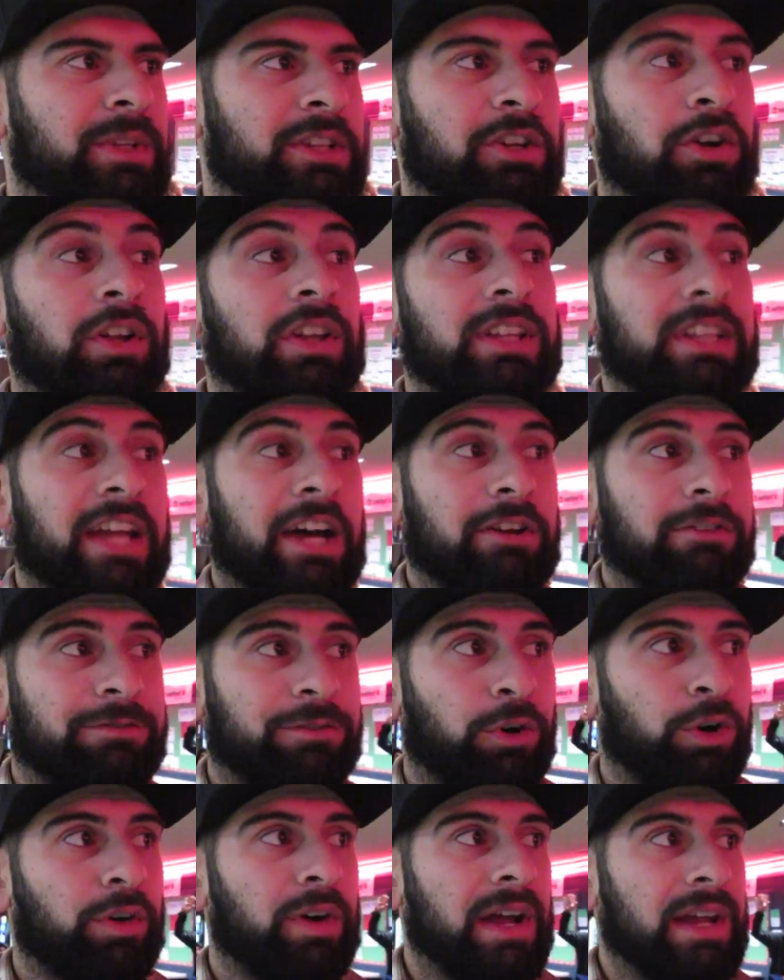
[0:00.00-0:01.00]
But they're only down
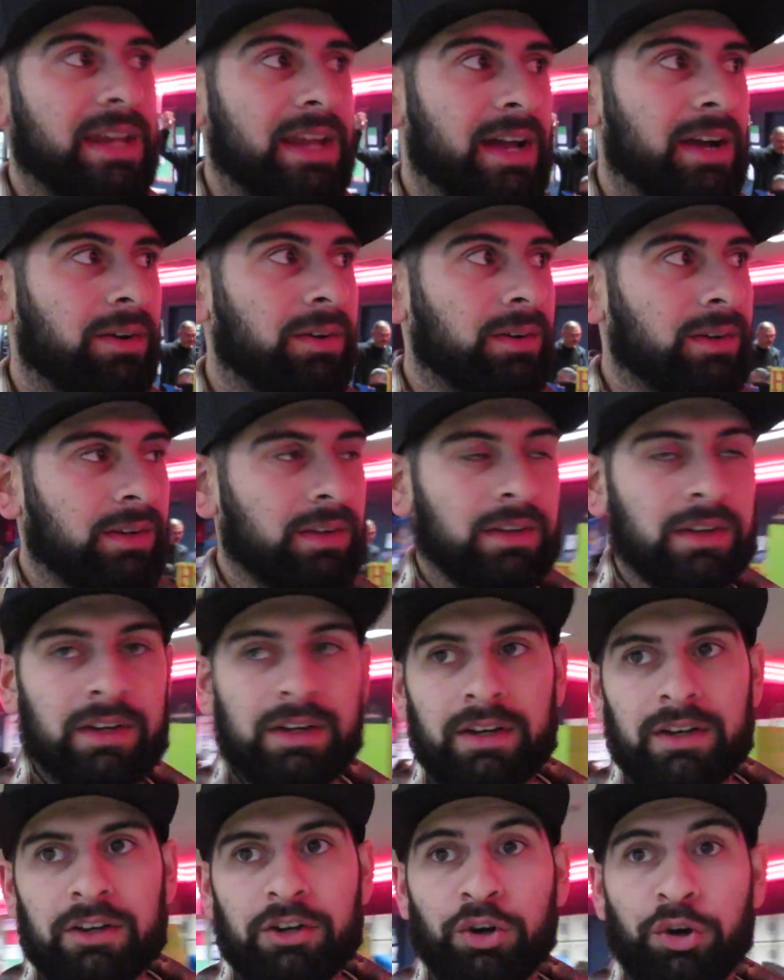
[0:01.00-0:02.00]
four right now,
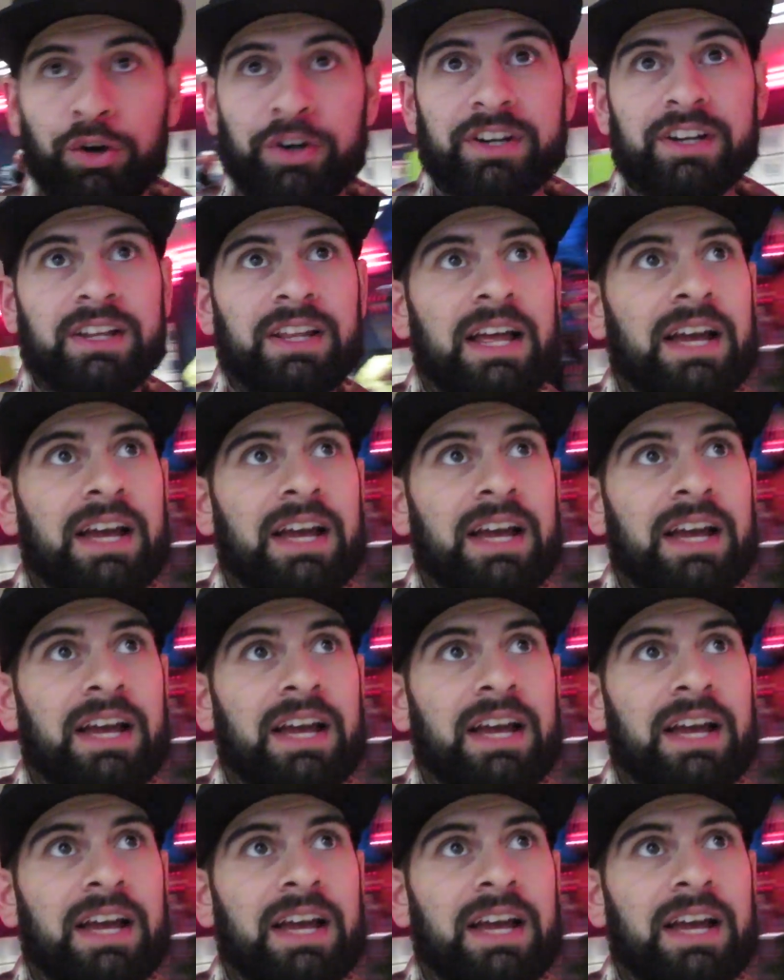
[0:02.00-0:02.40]
quarter